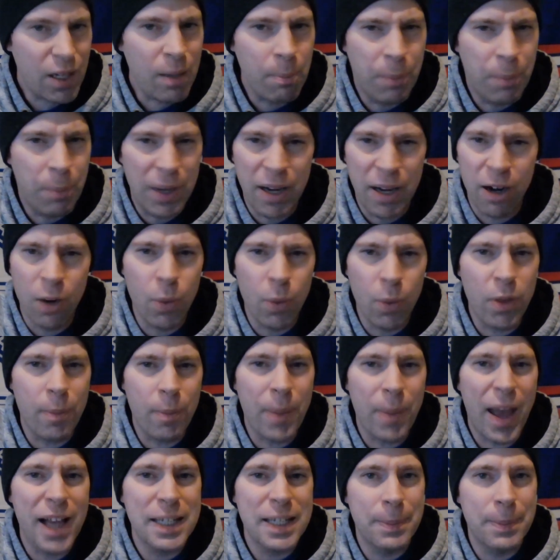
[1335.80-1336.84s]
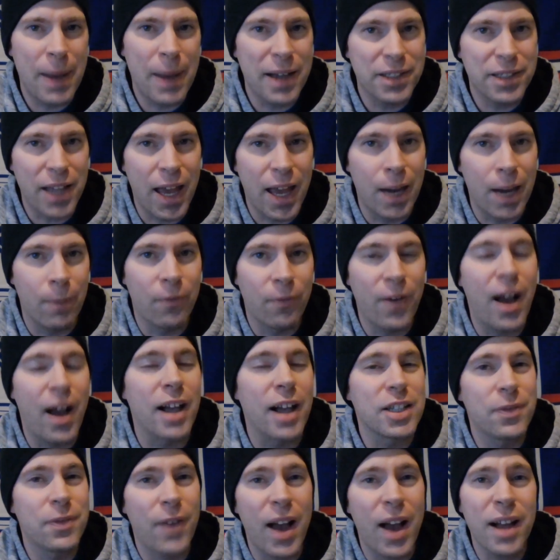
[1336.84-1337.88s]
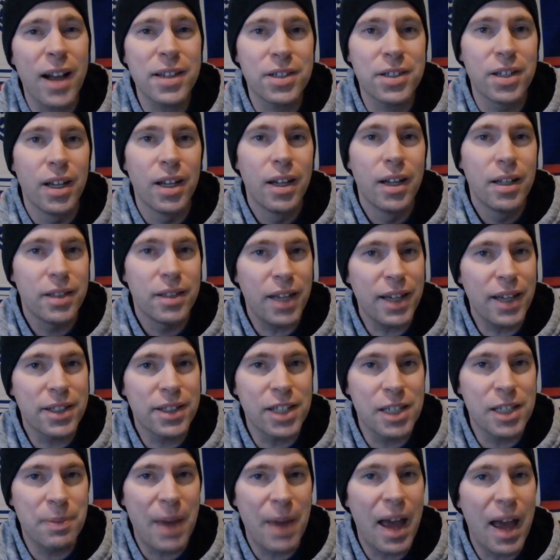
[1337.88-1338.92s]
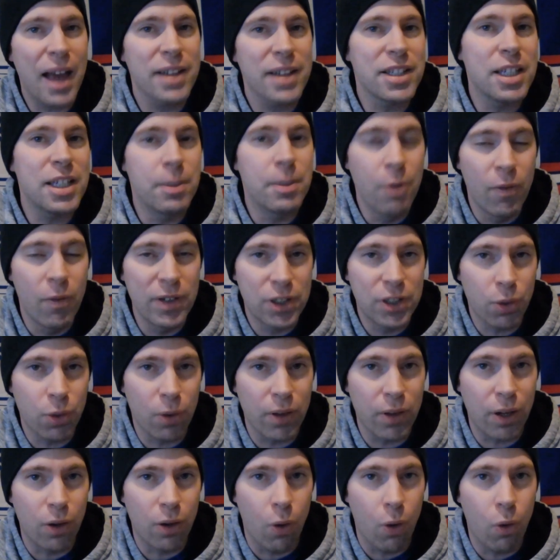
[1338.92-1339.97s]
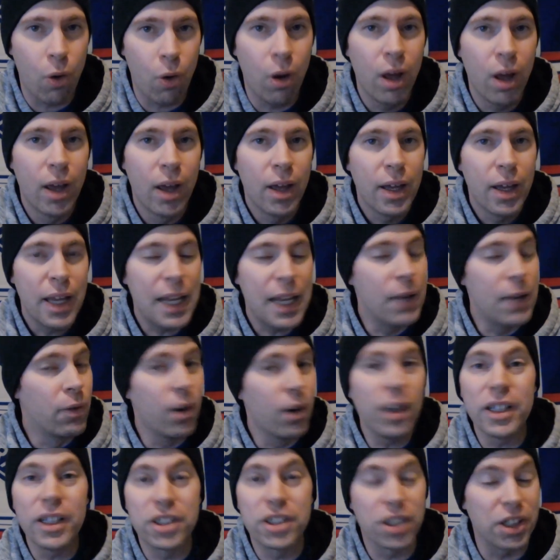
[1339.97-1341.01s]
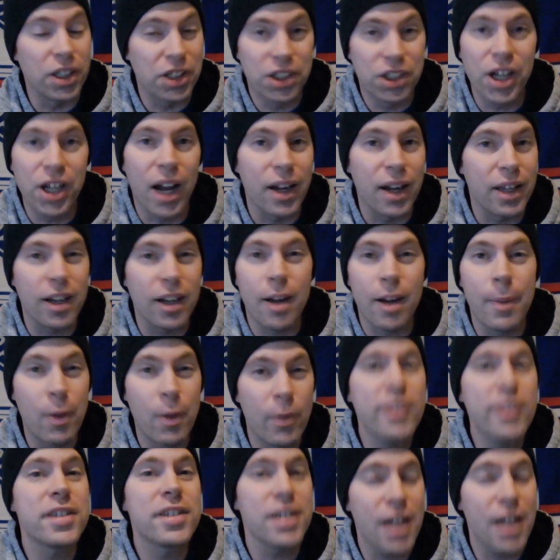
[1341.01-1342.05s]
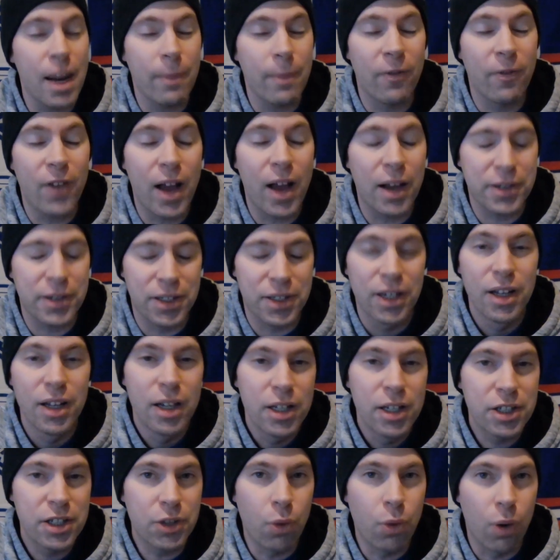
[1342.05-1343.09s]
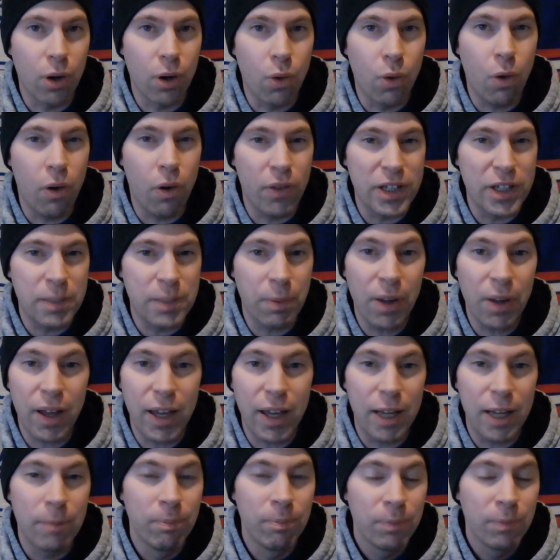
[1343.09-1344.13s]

Panarin with a pass back to Adam Fox. Fox takes this pass. He's moving toward the goal. He really should have shot it here. I mean, we've seen Adam Fox score a goal on this play,